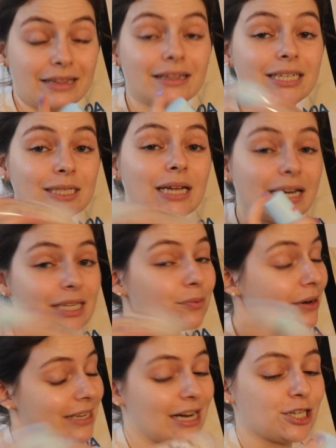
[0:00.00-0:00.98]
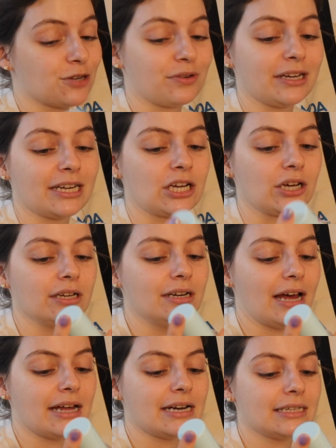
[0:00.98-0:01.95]
This setting spray is actually really good,
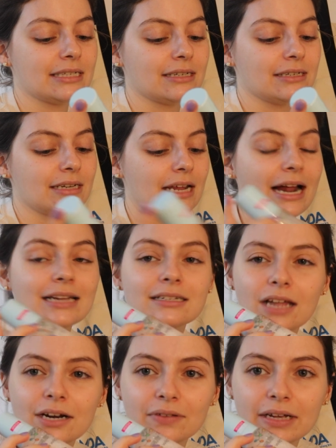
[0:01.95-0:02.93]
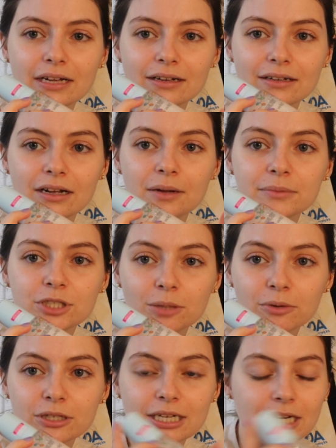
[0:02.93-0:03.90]
and it has a lot of like
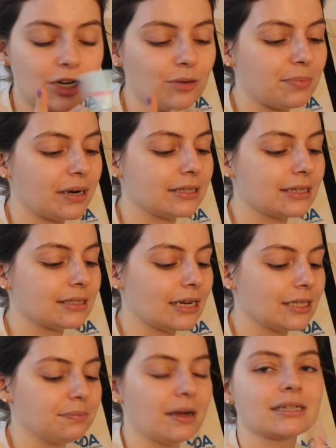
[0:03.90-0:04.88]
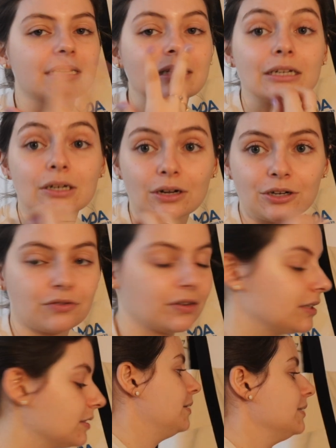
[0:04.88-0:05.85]
shimmers in here, but it does not deposit glitter on your
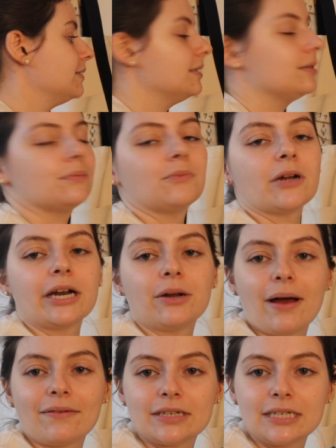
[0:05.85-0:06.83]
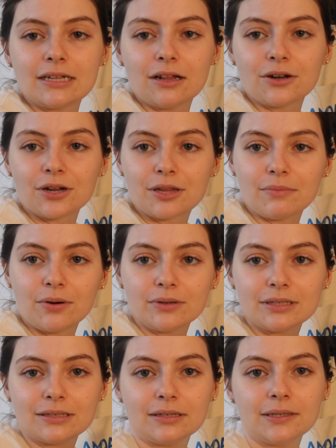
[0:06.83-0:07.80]
face. This is what I know I have to declutter the
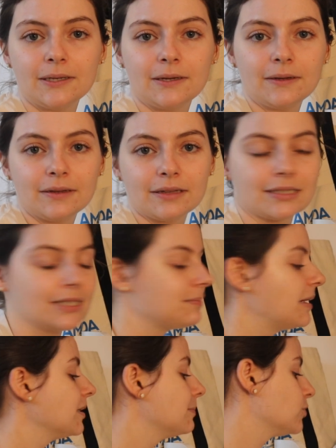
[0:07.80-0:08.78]
most. This is my lip